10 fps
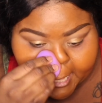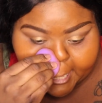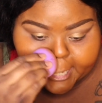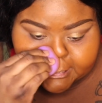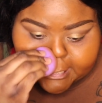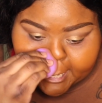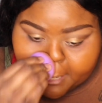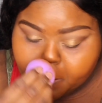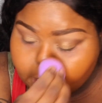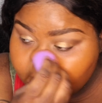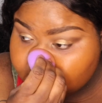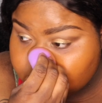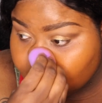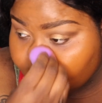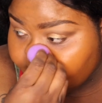And it's like
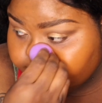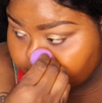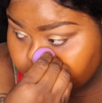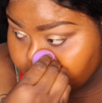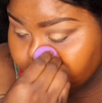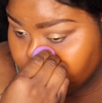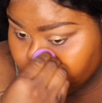starting from